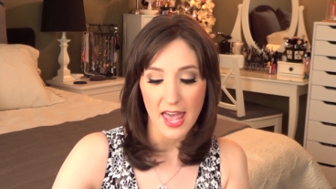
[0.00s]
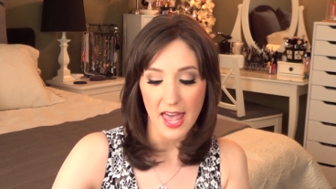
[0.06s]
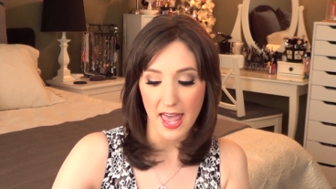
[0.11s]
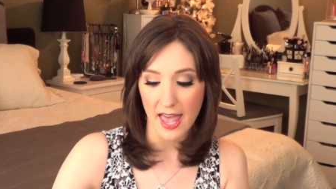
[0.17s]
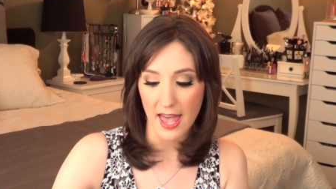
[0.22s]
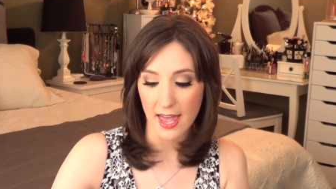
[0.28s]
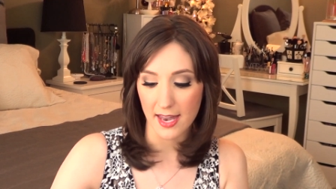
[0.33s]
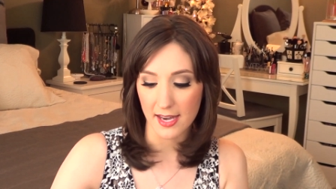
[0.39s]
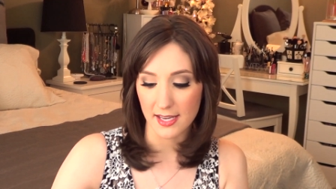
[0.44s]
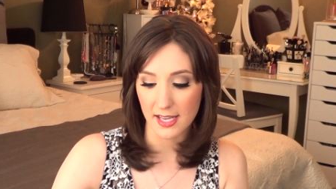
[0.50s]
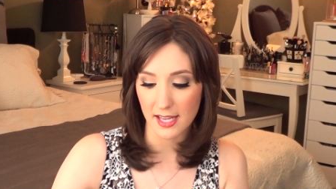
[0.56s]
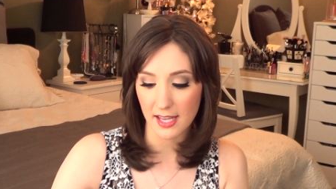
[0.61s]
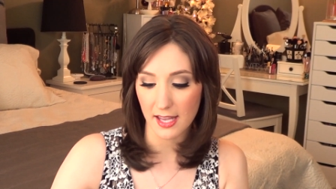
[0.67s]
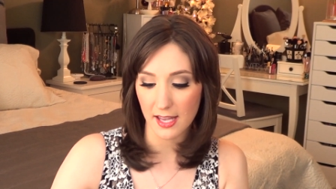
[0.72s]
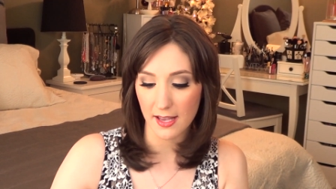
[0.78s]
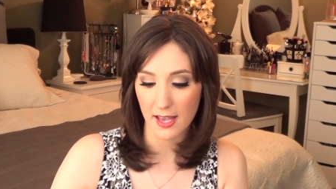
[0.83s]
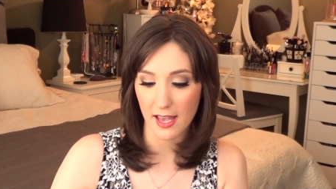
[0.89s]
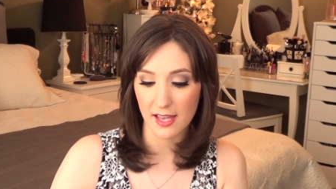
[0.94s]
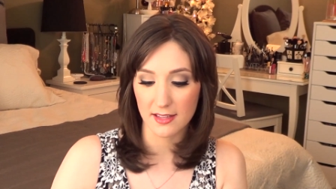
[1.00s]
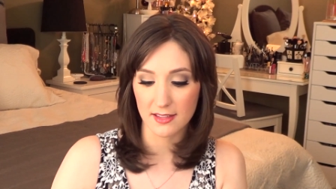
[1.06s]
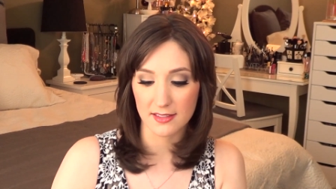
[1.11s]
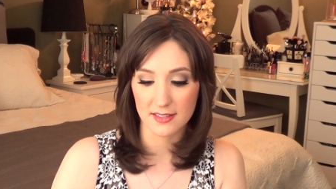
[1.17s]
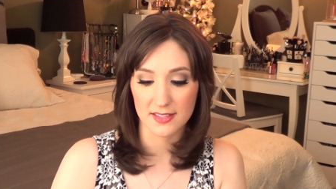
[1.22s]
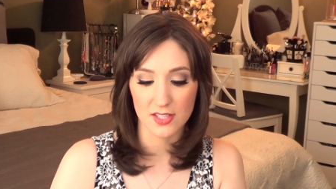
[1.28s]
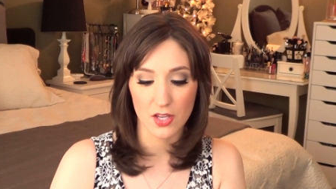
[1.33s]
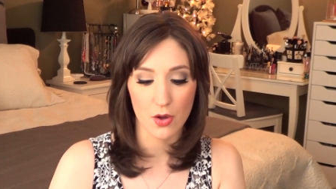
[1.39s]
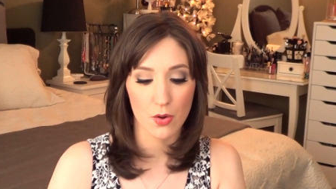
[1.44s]
And
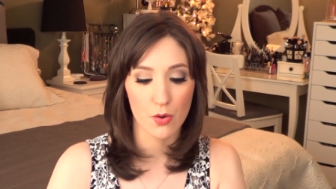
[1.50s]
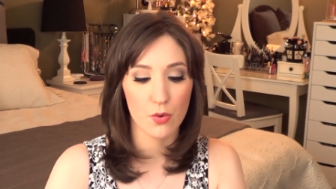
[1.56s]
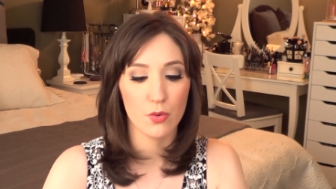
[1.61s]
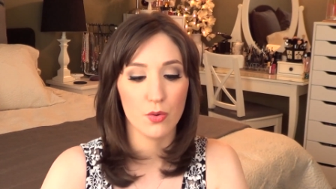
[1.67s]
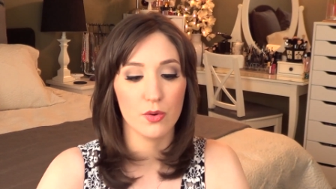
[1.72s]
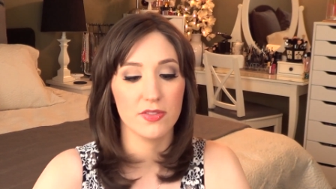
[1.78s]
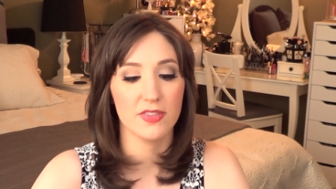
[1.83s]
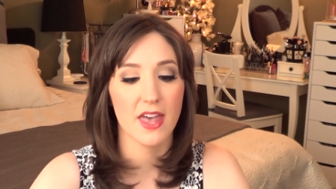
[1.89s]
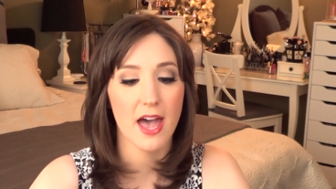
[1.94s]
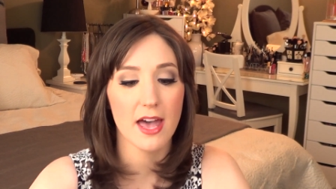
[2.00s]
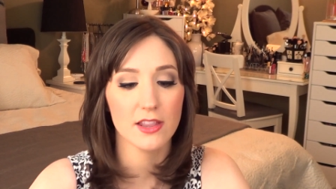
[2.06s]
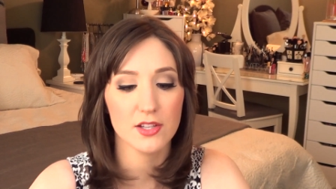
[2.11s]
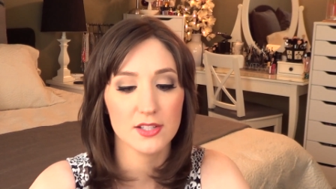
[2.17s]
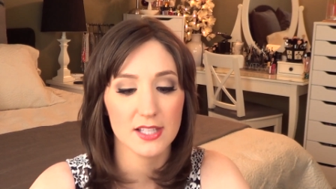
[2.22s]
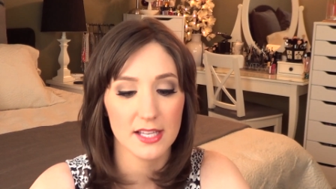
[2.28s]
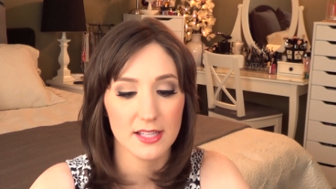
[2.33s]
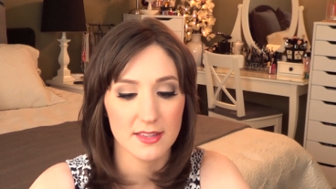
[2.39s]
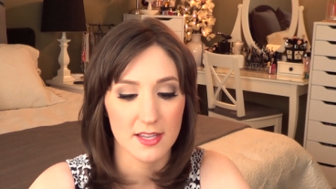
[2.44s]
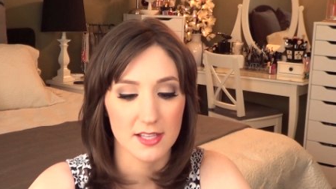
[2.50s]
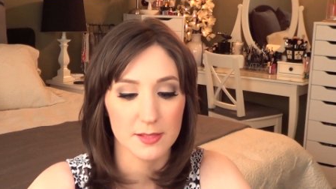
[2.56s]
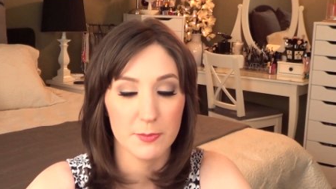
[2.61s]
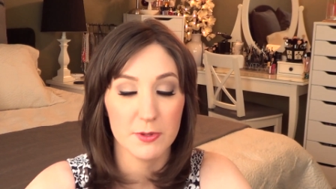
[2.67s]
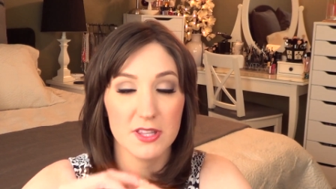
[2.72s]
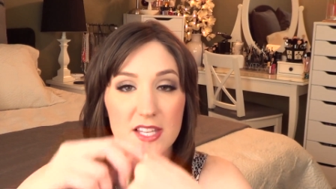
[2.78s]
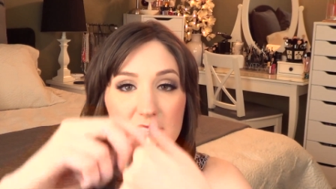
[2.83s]
so that looks like this, but